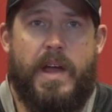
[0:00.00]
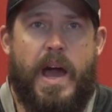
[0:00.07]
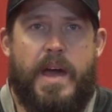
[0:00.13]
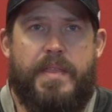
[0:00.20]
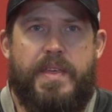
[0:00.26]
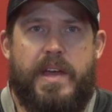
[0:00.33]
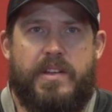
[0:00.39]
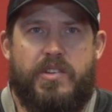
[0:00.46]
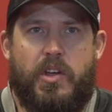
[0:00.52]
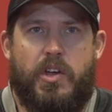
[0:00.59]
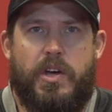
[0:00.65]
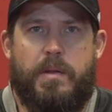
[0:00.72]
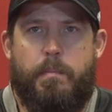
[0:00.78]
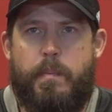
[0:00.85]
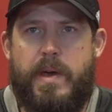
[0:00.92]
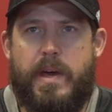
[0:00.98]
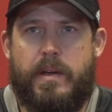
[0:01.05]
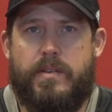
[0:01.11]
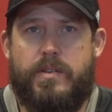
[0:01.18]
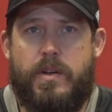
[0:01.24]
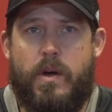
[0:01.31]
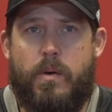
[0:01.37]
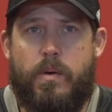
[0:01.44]
I think it's a good
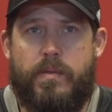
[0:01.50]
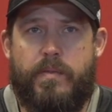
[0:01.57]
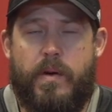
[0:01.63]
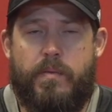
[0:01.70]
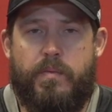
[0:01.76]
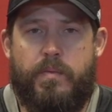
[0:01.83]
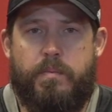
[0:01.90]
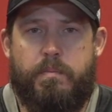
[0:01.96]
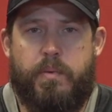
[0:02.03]
mix, of